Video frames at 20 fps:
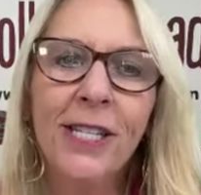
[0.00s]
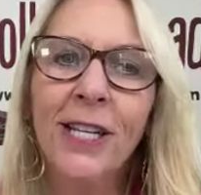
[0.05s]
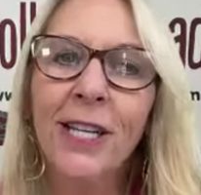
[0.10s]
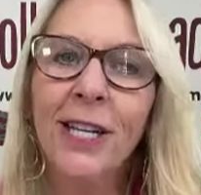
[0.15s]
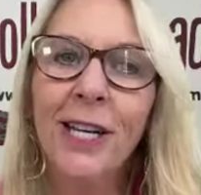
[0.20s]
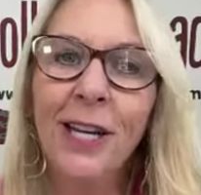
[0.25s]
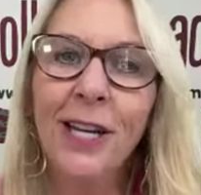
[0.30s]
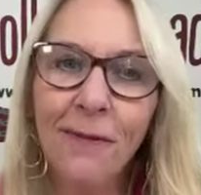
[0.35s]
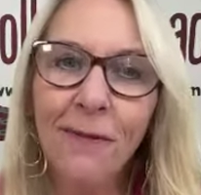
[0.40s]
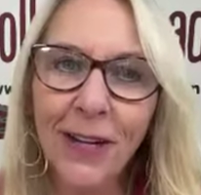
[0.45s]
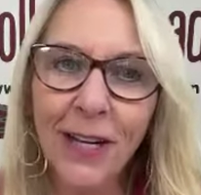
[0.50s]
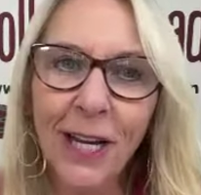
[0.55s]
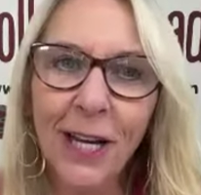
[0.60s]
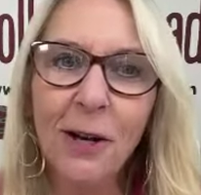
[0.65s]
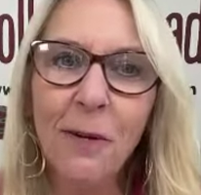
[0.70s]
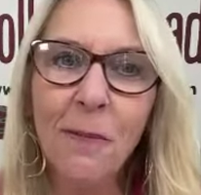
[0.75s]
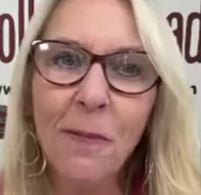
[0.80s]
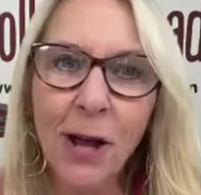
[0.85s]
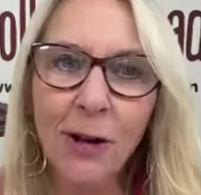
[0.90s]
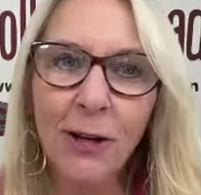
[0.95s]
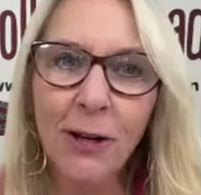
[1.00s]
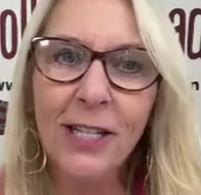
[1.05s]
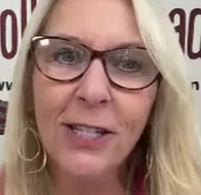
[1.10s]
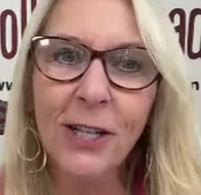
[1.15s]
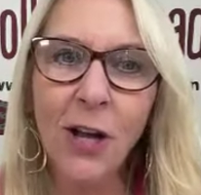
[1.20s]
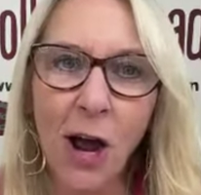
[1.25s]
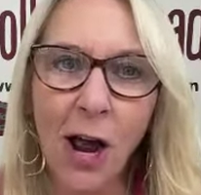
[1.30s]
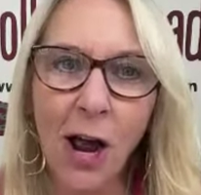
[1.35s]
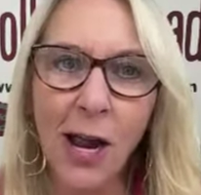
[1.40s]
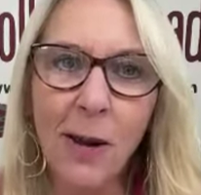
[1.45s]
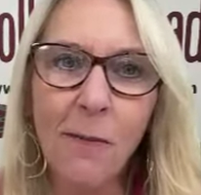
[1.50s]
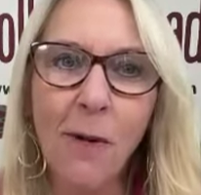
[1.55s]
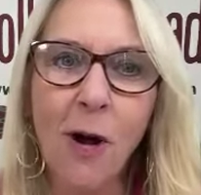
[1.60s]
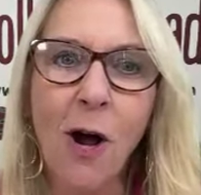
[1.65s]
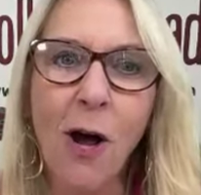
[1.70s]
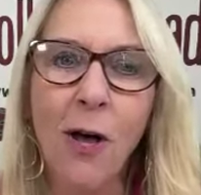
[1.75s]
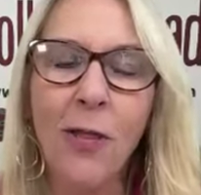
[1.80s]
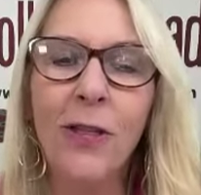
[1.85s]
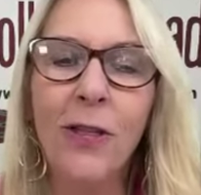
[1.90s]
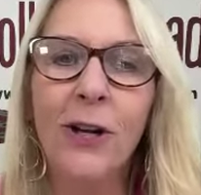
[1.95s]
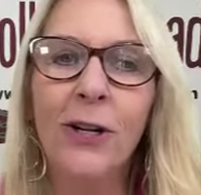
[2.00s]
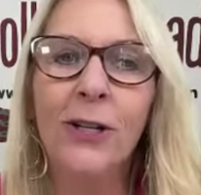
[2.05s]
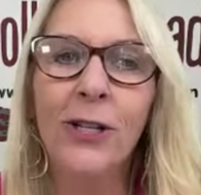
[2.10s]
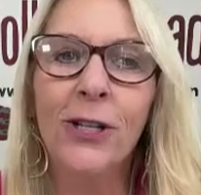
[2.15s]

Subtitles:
significant amount of time on their